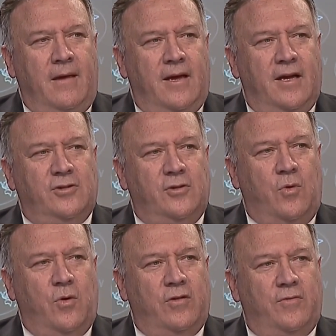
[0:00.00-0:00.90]
issued
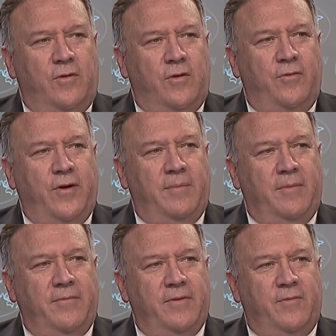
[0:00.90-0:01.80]
warrants for freedom
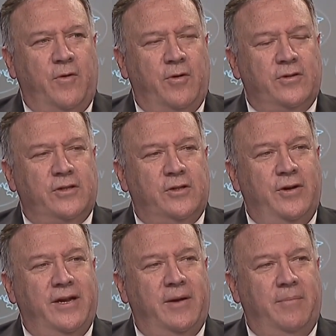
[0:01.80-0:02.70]
loving foreigners,
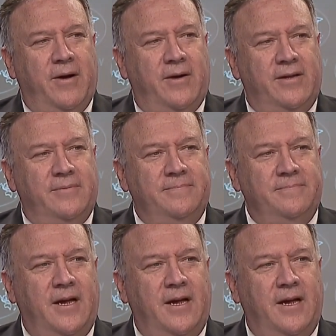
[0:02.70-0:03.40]
including an American.